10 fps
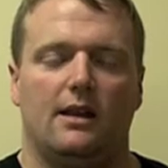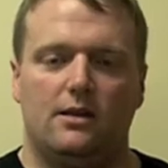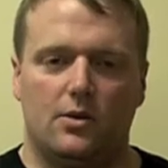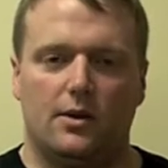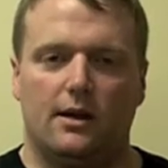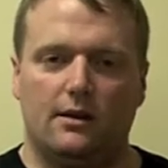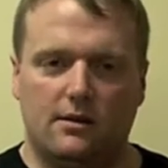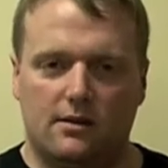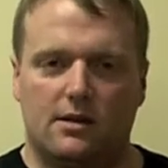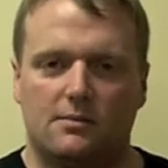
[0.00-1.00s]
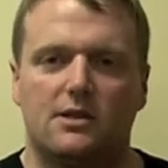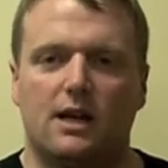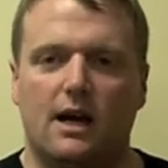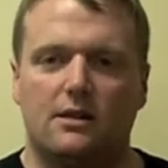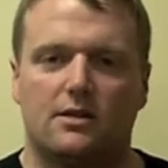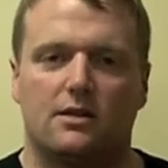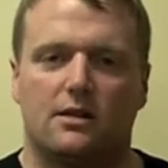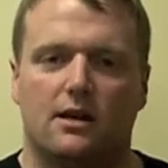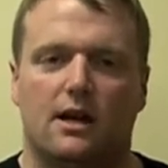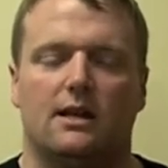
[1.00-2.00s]
then doing some sets,
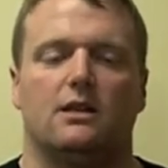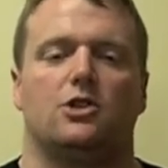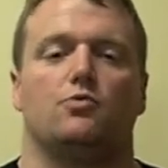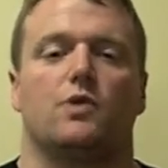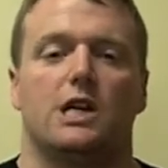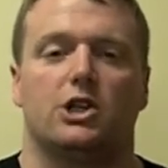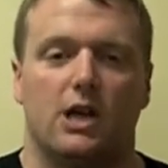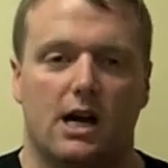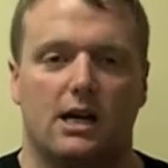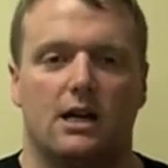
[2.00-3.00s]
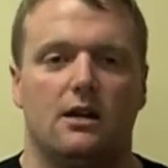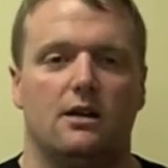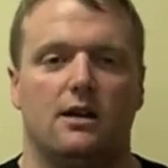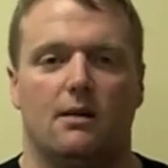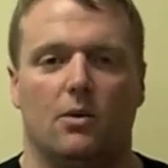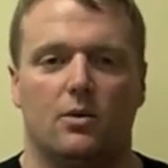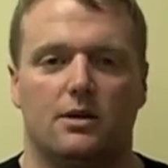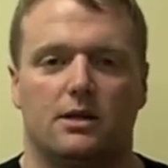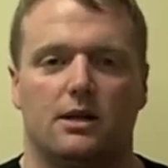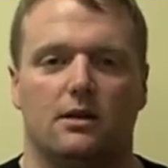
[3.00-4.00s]
and then rechecking that motor
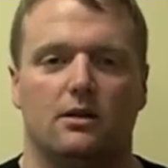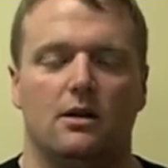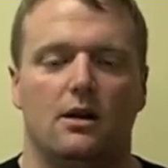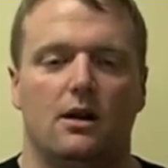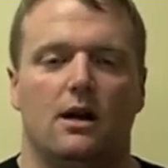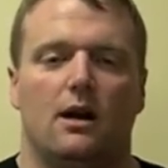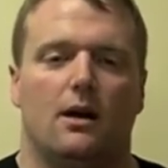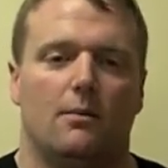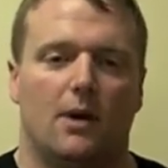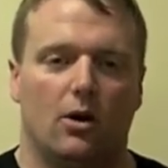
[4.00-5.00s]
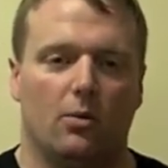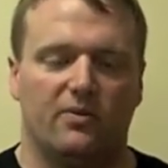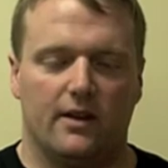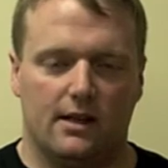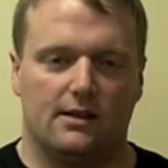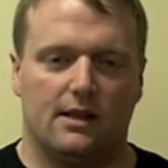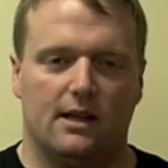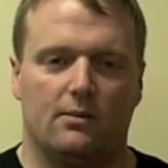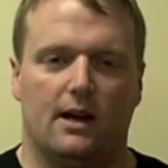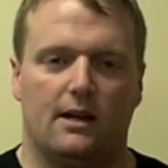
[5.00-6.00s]
skill. Hopefully I said
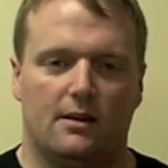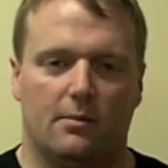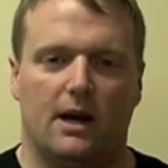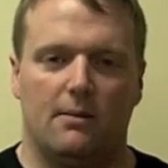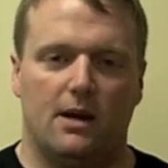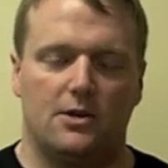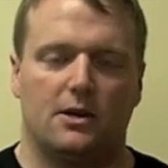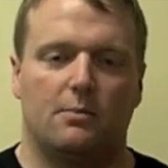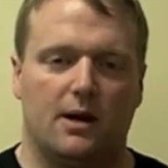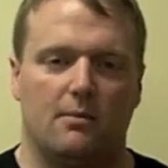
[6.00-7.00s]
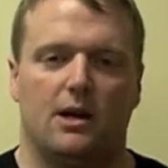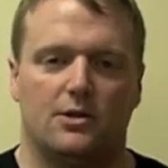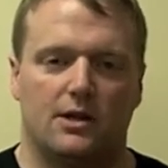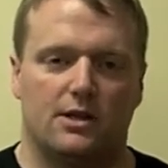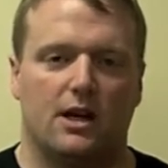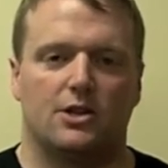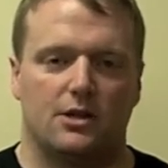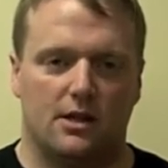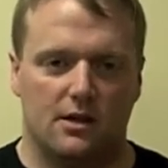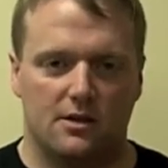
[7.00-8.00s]
that right, the biometric, parametric
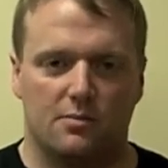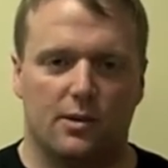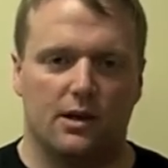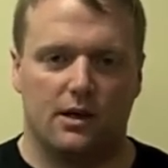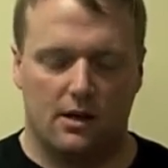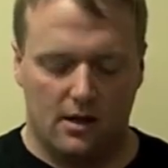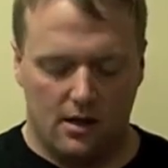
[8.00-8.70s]
section in this book.